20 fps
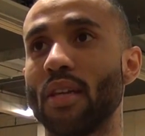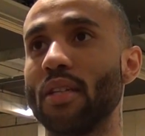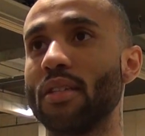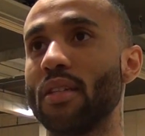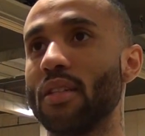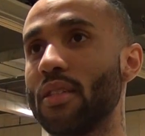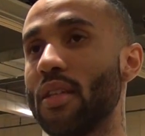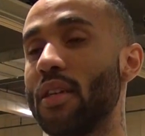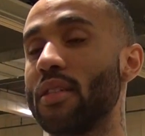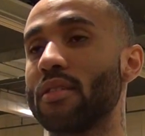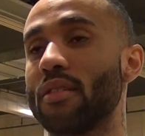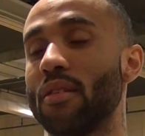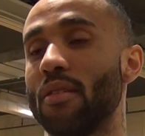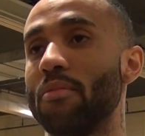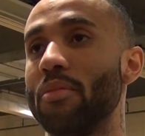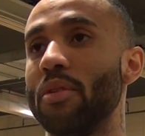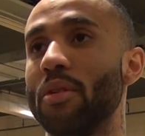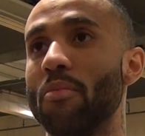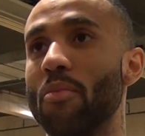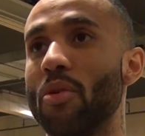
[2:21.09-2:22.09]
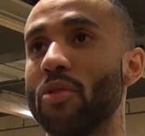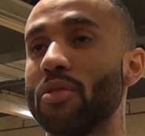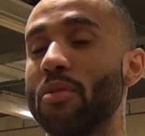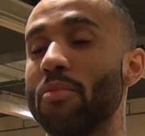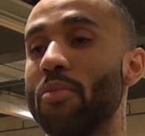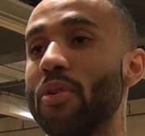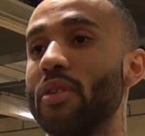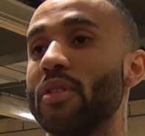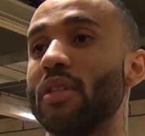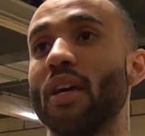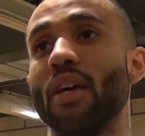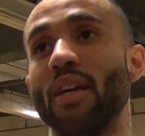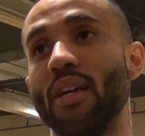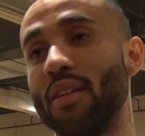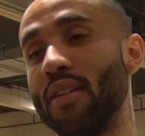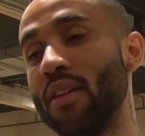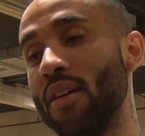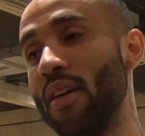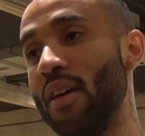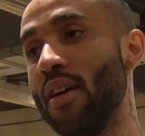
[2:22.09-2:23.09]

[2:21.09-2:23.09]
I think that's going to be the most important thing,